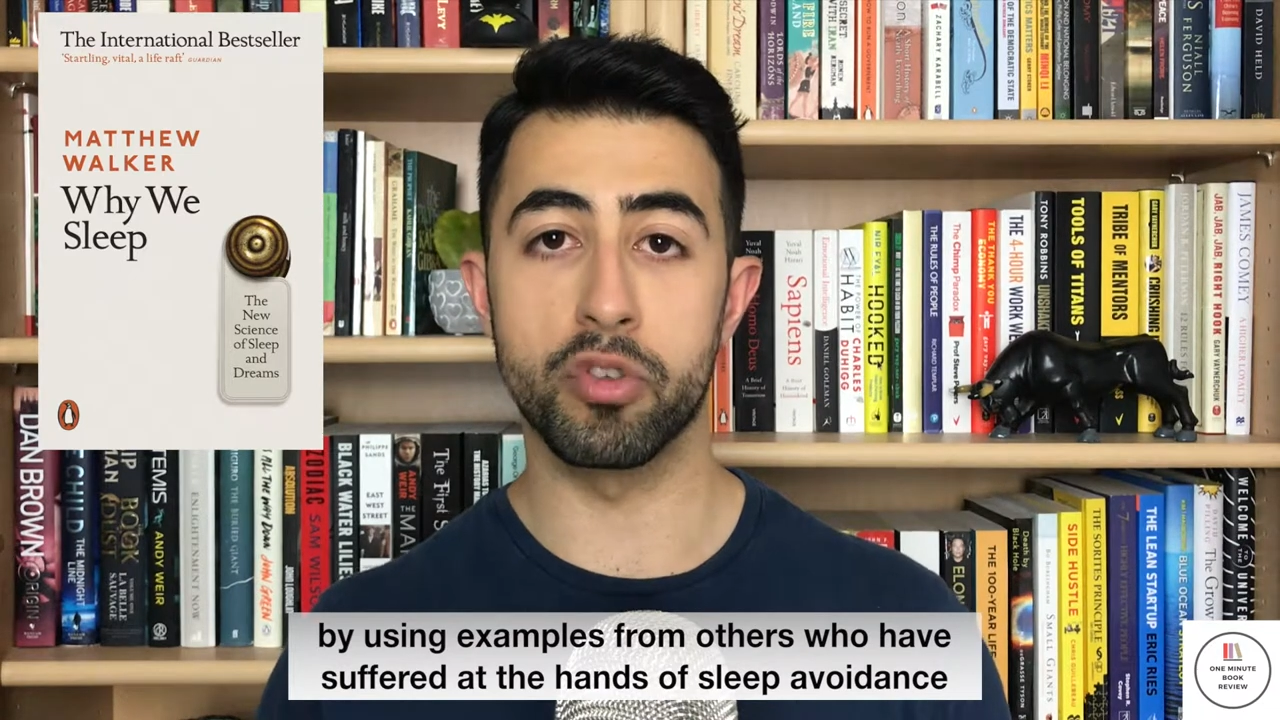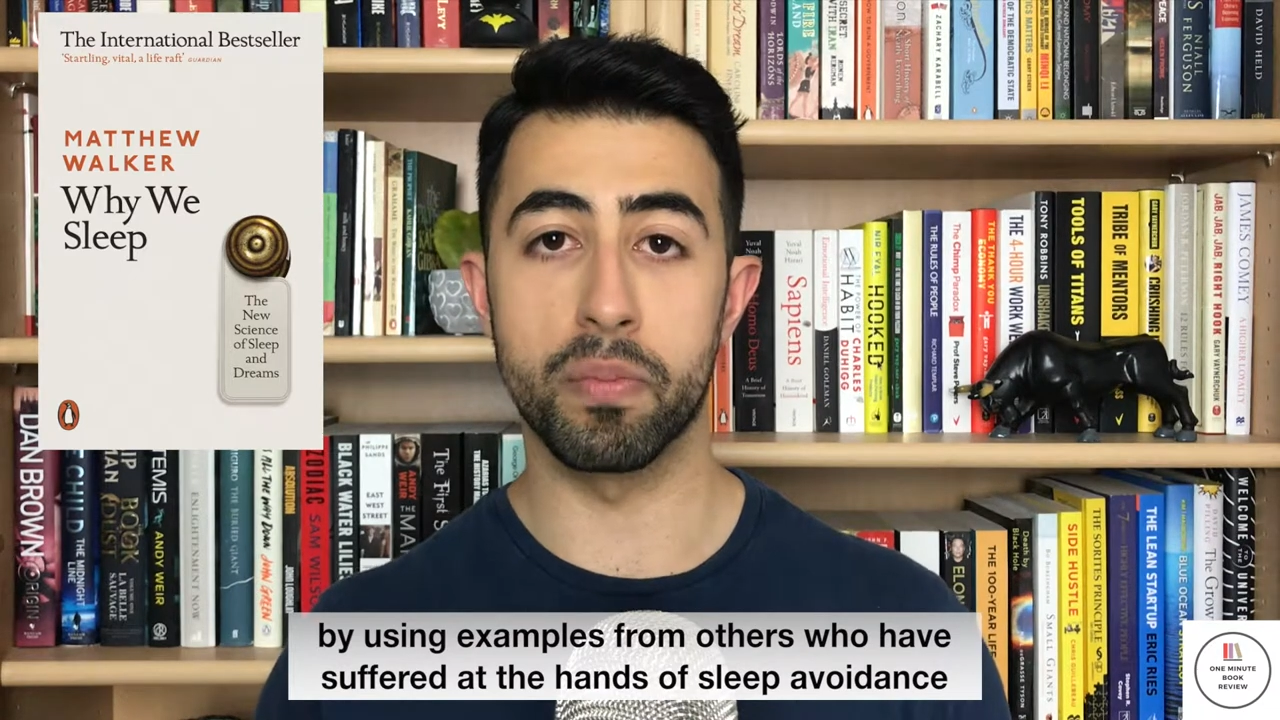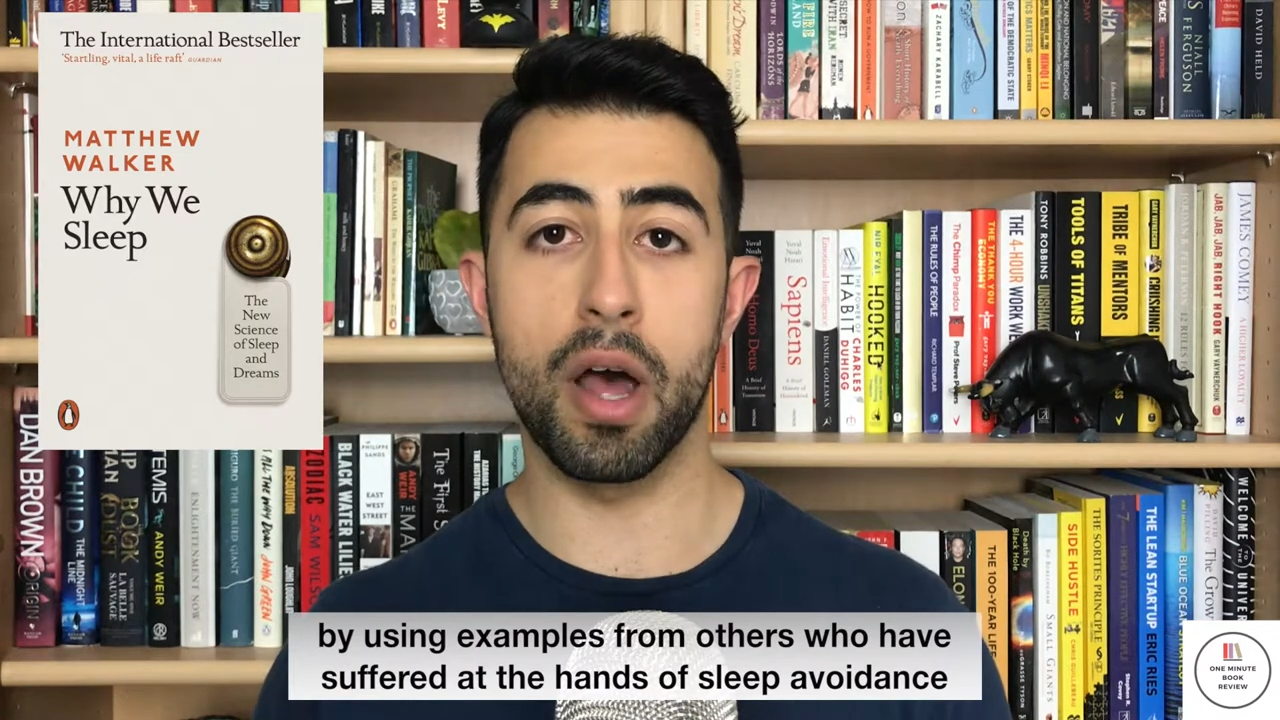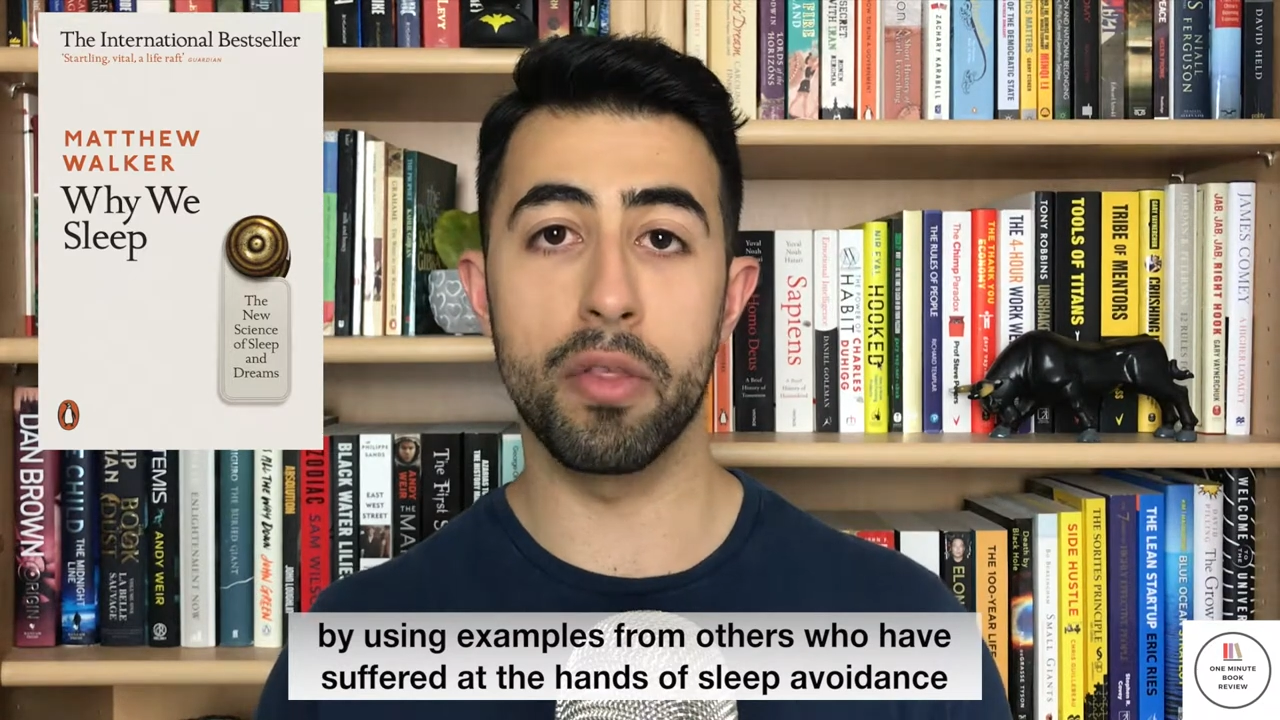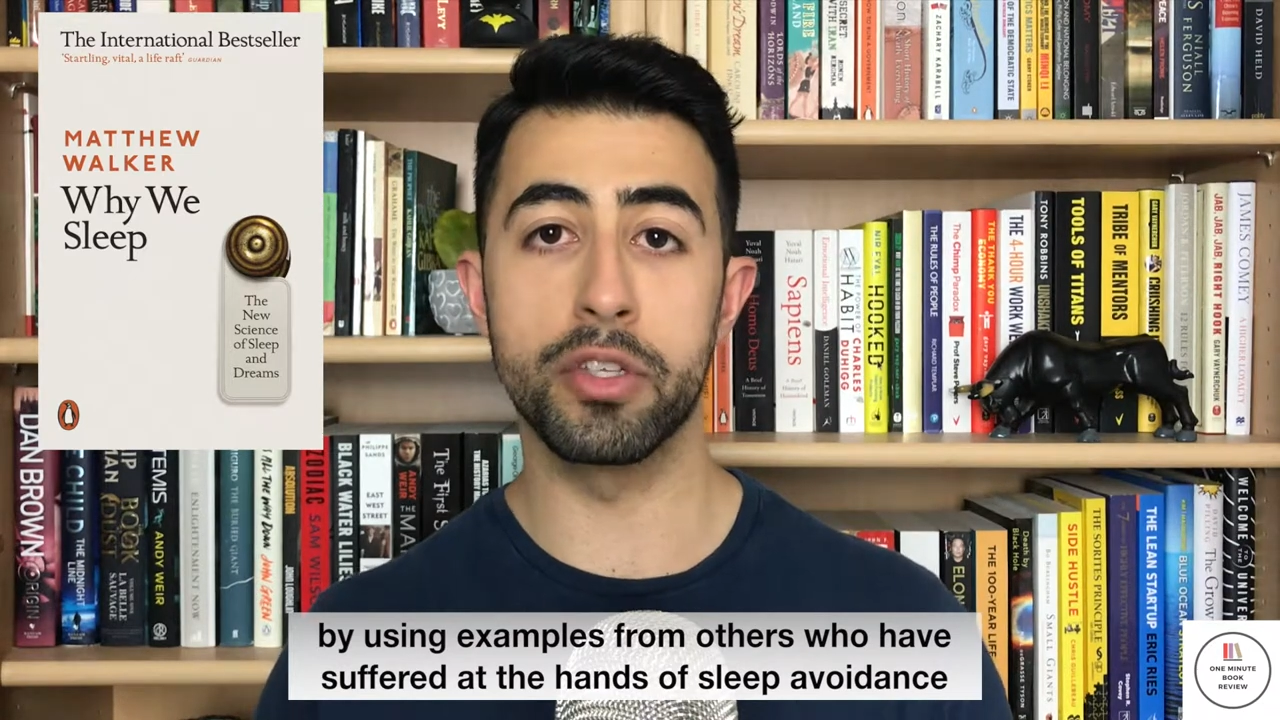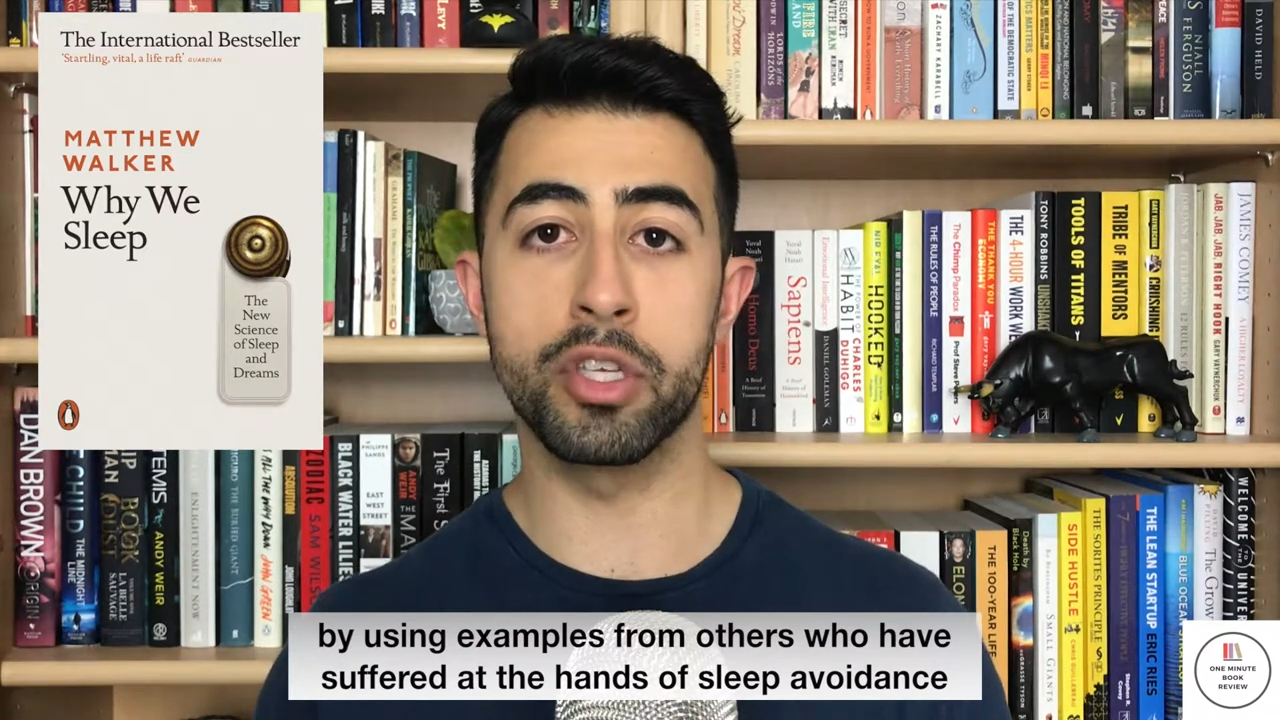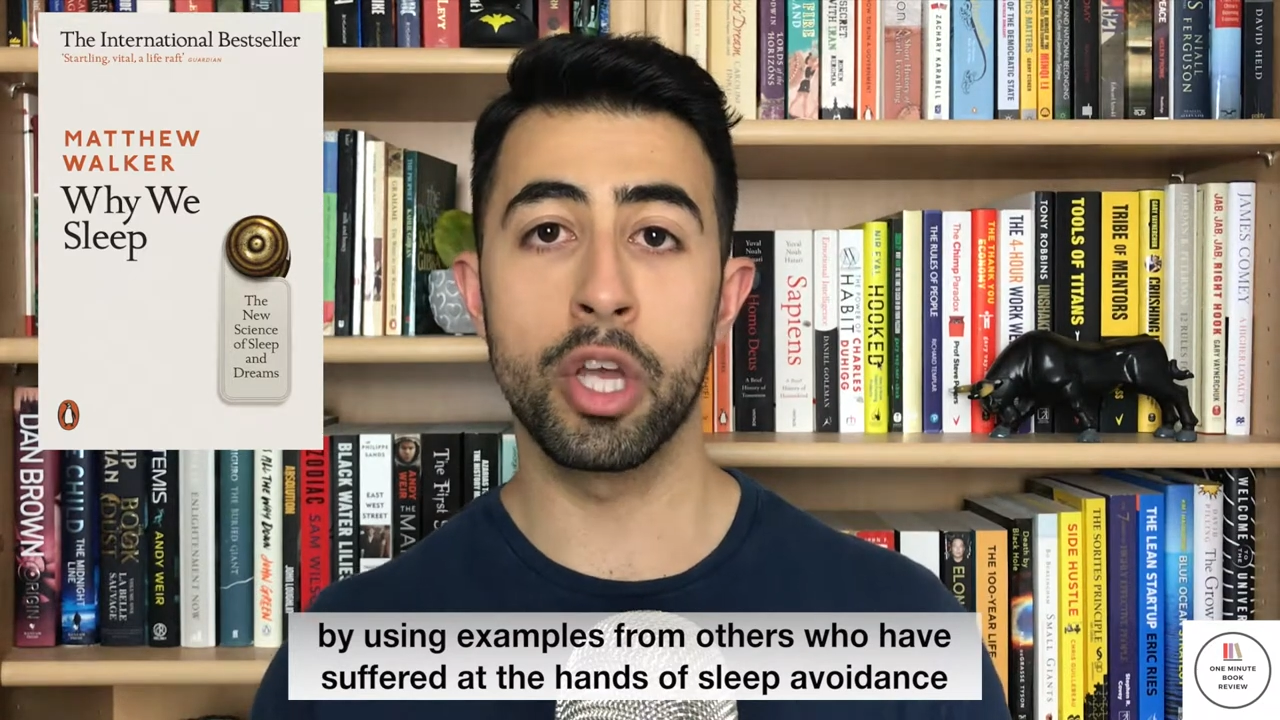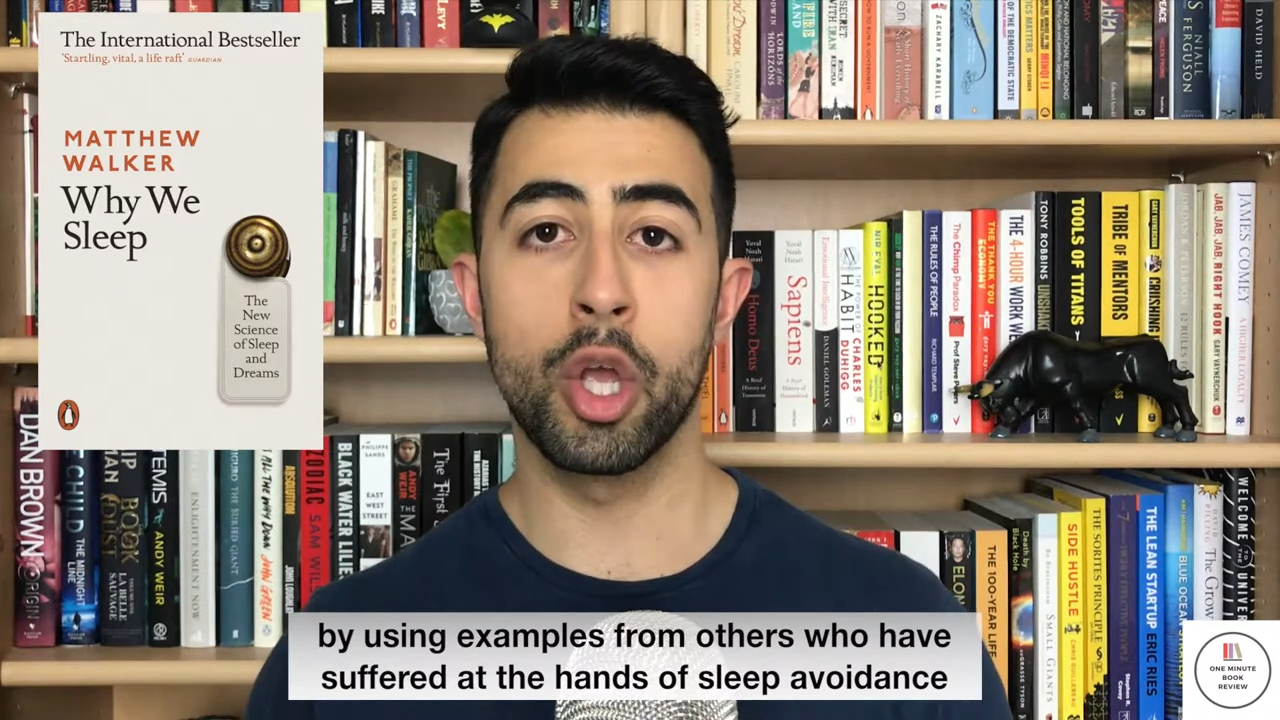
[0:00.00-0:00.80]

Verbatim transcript: from others